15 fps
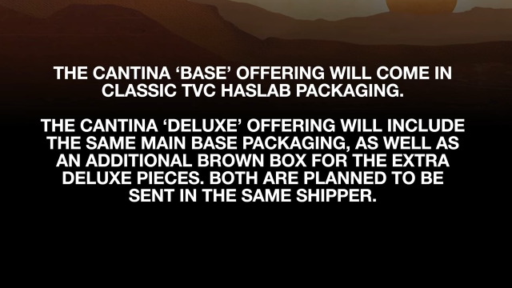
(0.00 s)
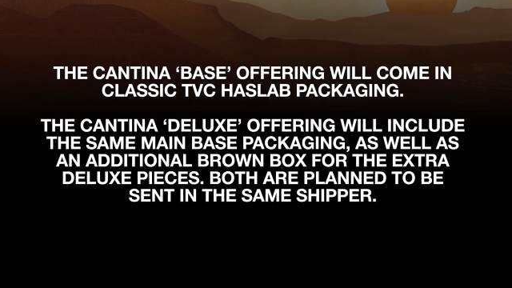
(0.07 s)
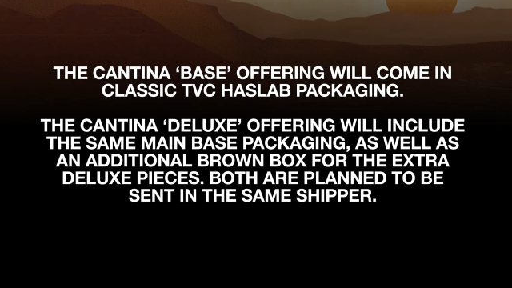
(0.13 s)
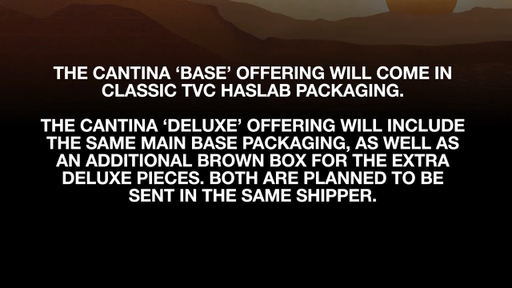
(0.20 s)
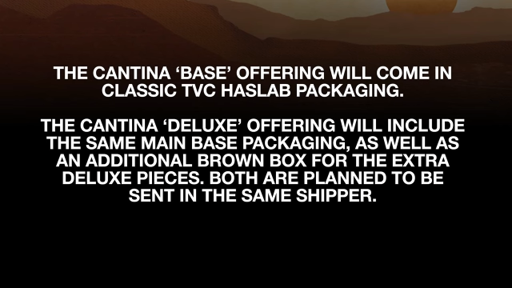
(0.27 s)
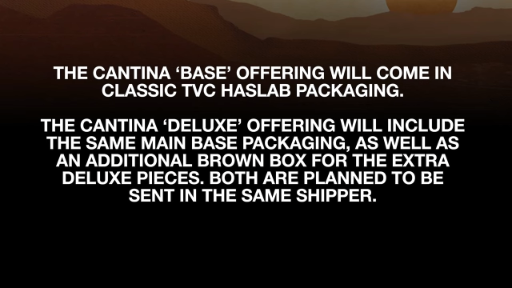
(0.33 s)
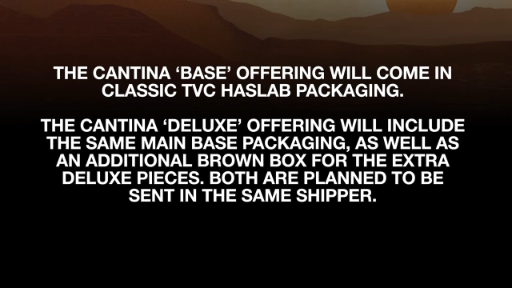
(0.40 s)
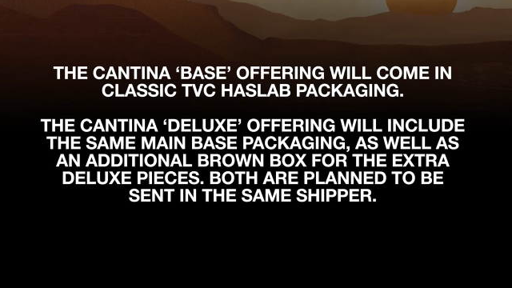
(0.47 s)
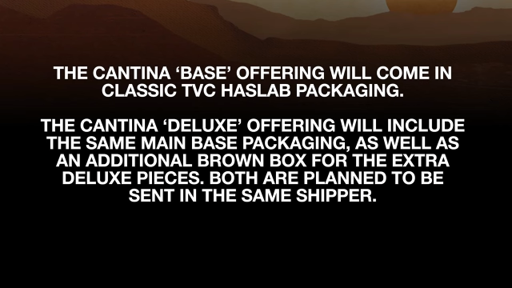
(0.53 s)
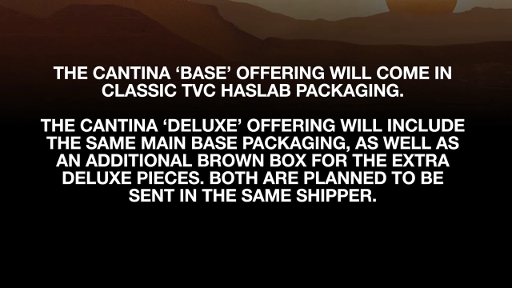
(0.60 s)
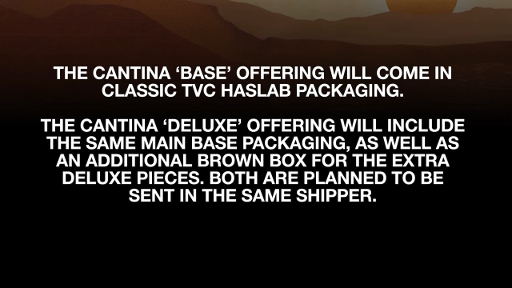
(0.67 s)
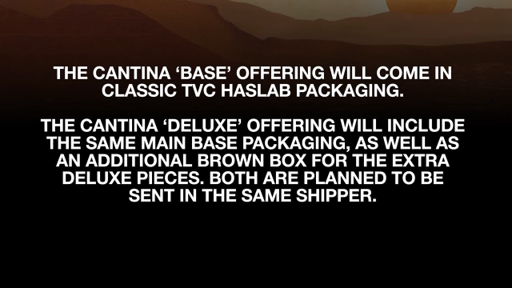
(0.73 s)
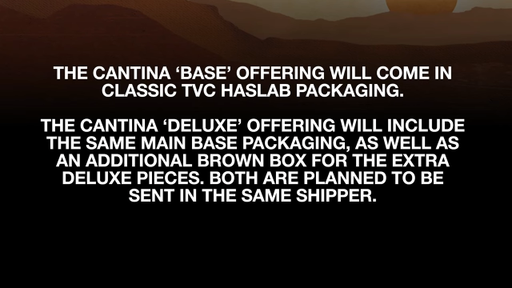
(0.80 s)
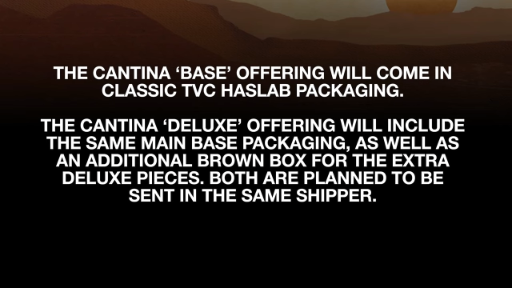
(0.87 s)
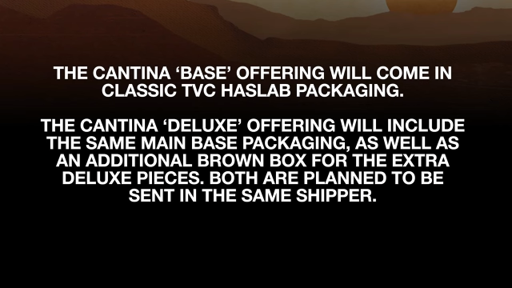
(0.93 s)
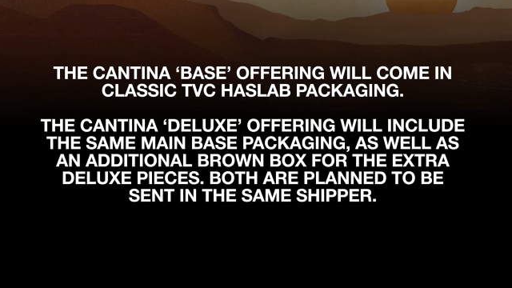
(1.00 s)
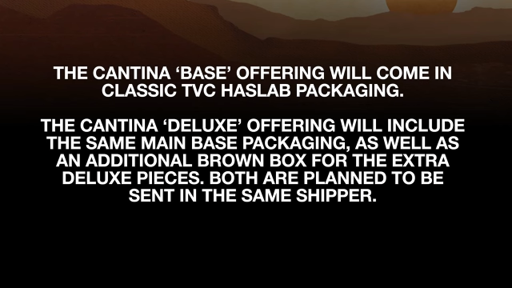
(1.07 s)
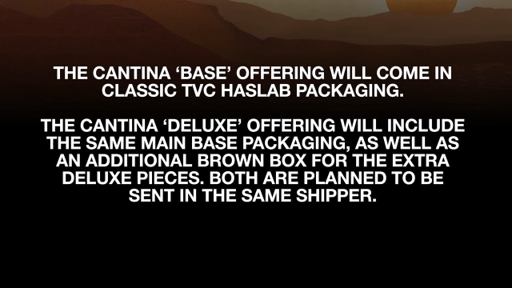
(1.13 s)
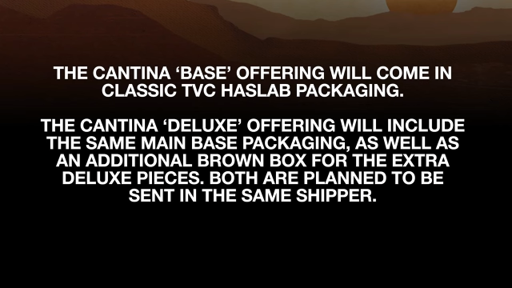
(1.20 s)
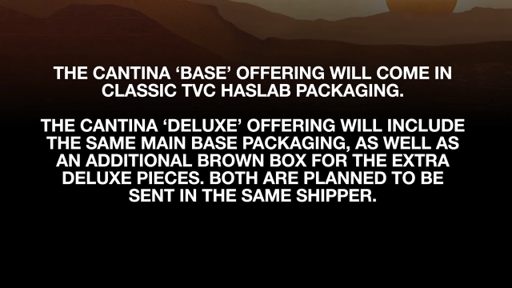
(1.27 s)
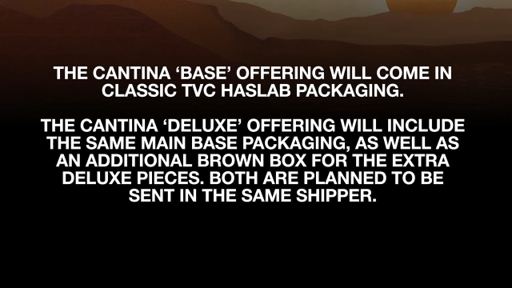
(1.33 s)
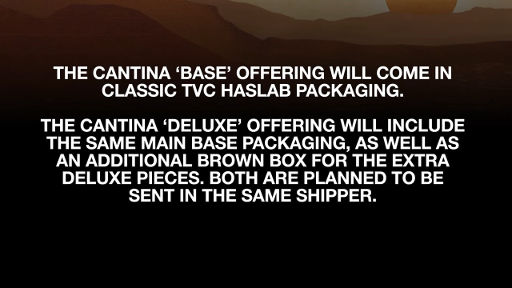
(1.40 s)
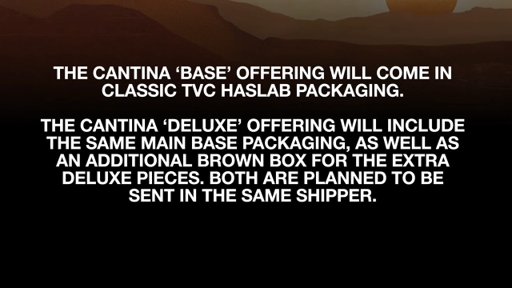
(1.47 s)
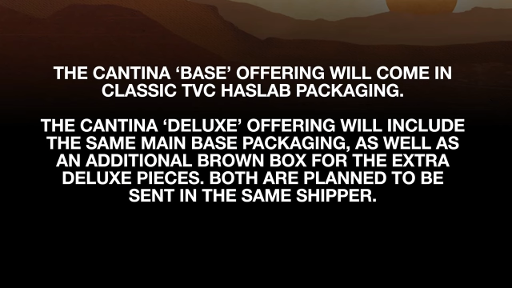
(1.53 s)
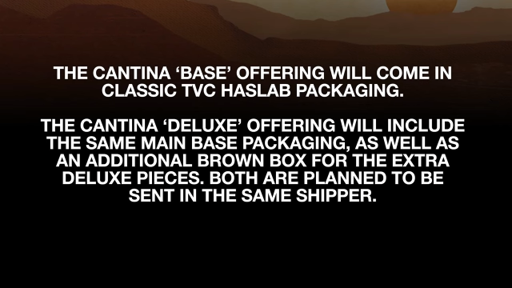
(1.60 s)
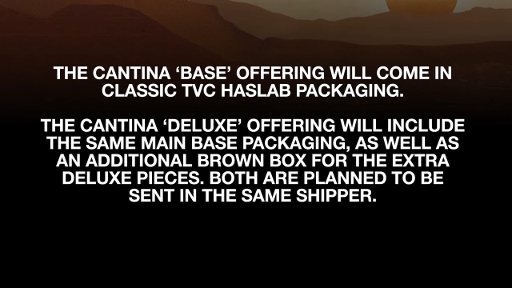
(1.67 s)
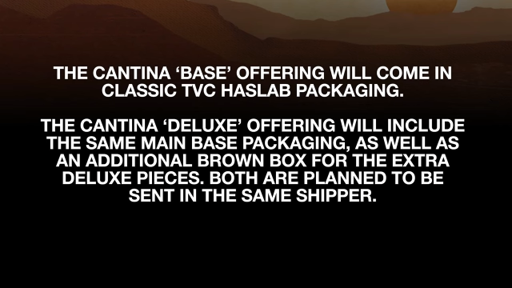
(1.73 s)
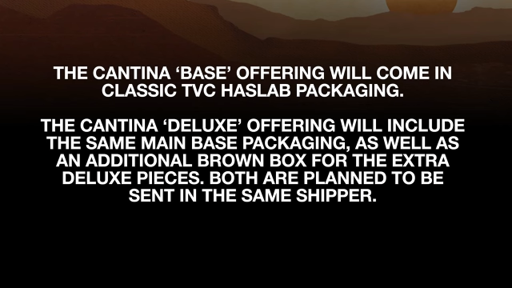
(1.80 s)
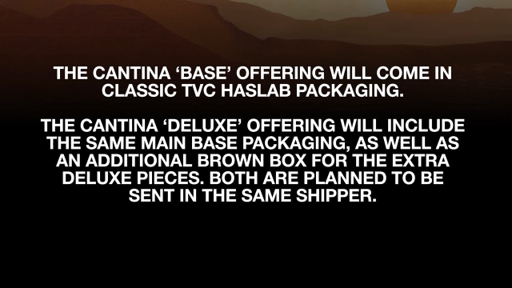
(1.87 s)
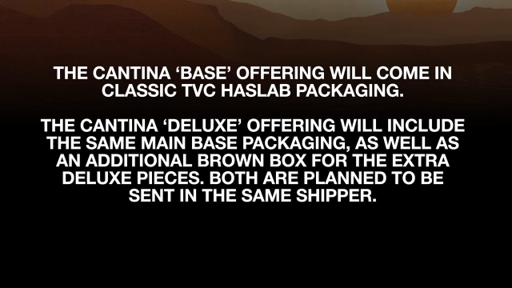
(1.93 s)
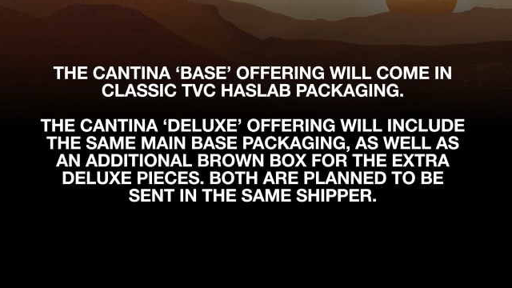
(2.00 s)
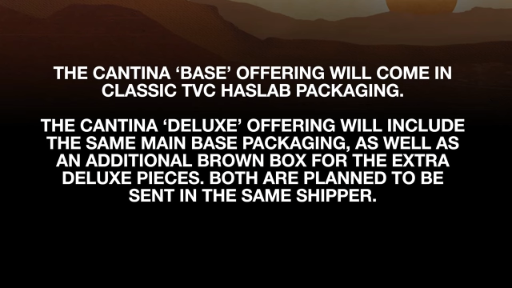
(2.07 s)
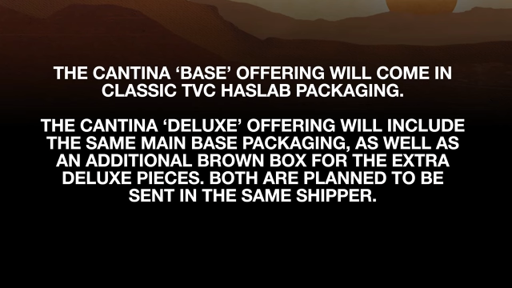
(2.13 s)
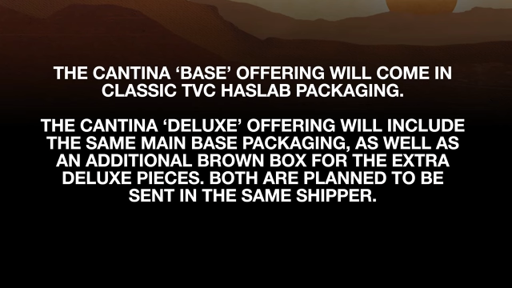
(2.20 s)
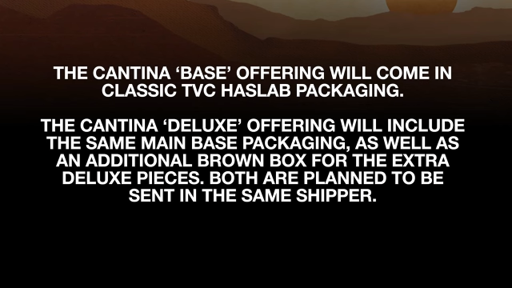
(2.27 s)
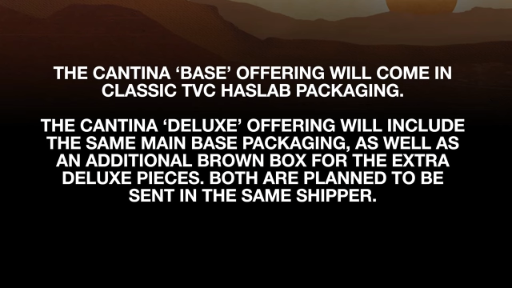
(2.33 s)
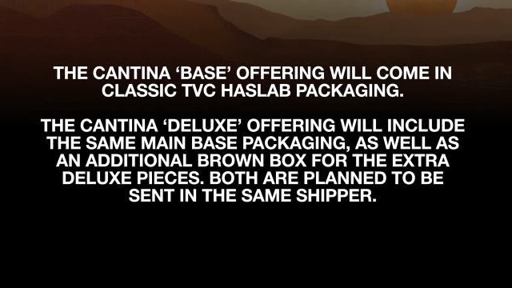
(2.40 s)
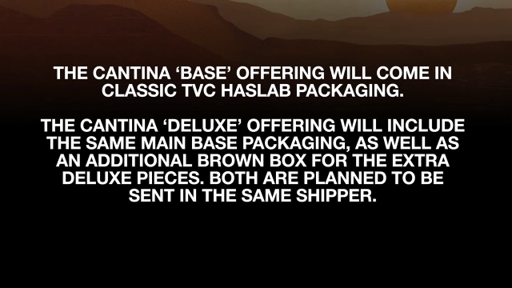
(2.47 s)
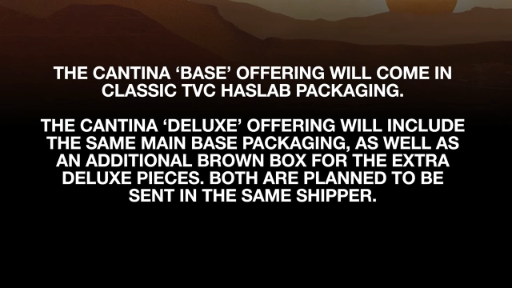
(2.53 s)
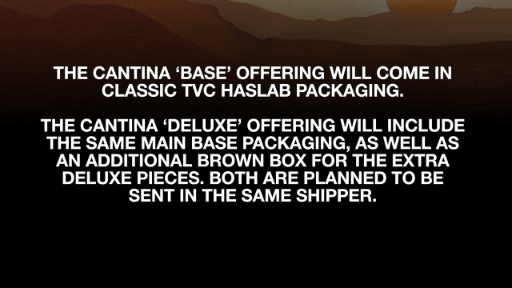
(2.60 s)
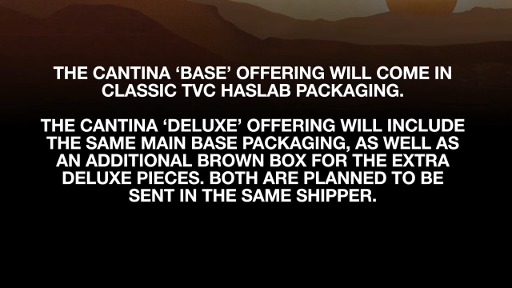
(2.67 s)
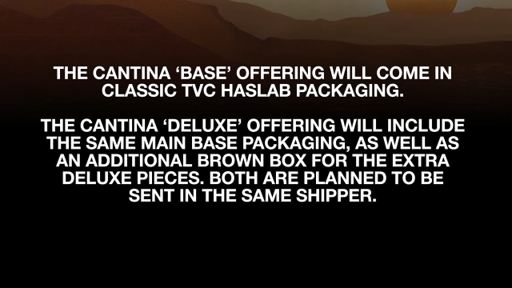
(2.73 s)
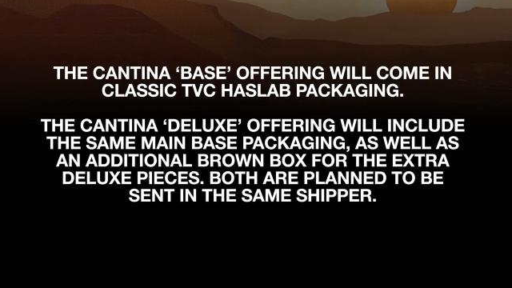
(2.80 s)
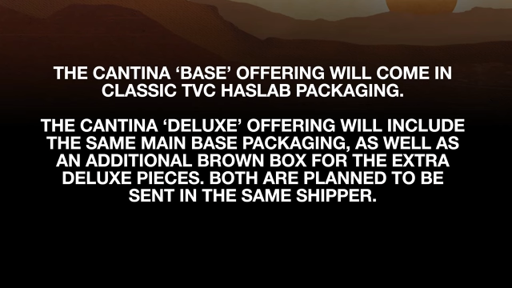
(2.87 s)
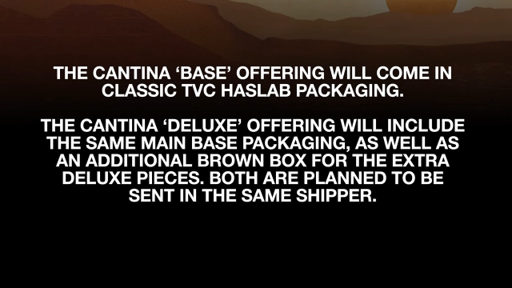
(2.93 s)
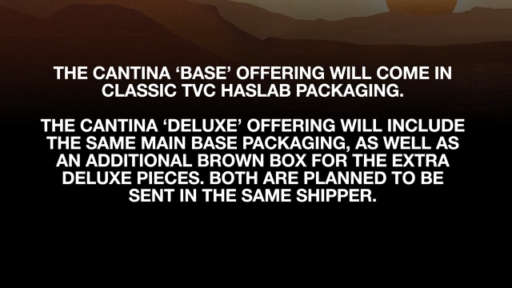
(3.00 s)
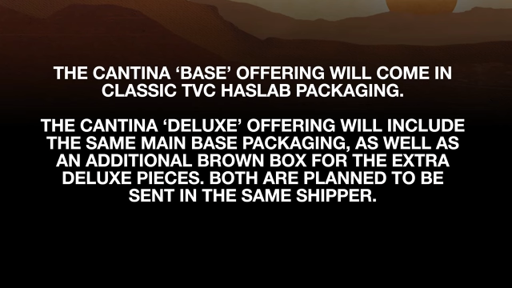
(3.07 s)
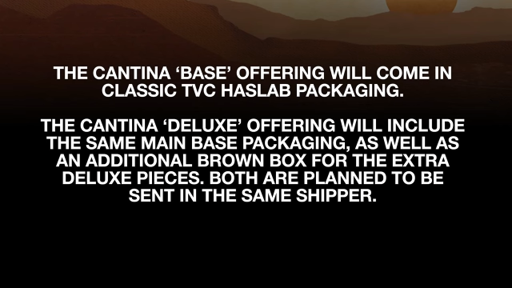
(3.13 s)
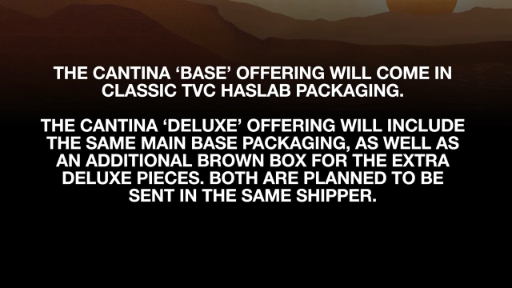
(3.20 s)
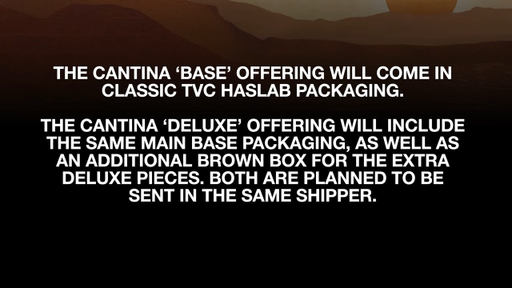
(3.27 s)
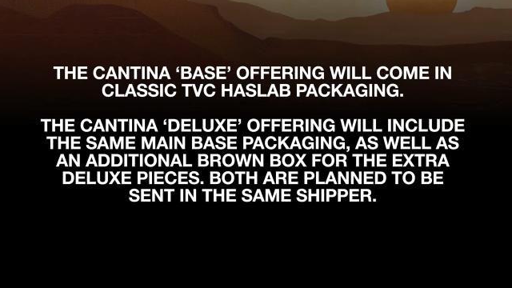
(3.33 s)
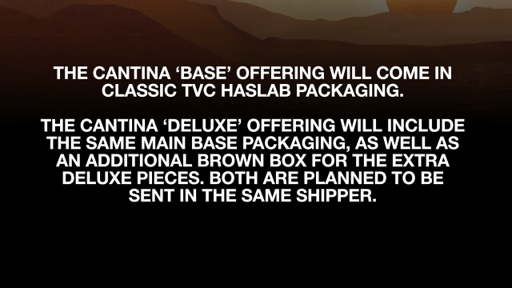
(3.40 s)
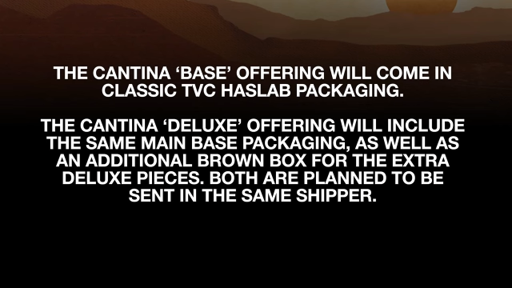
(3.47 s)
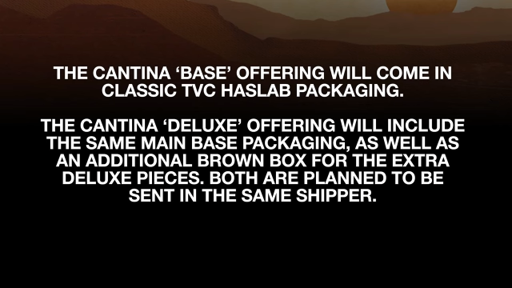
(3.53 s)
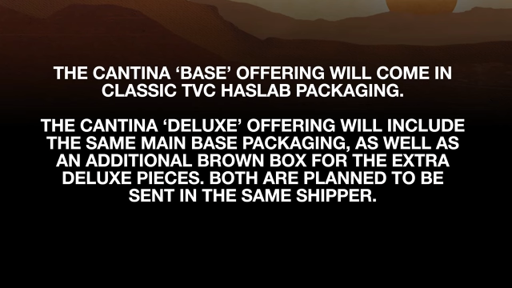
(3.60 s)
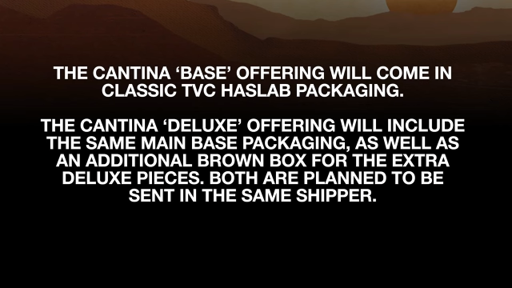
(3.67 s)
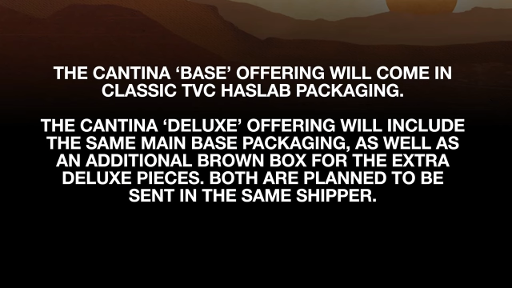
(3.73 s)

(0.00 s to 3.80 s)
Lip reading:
[unreadable: no face in view]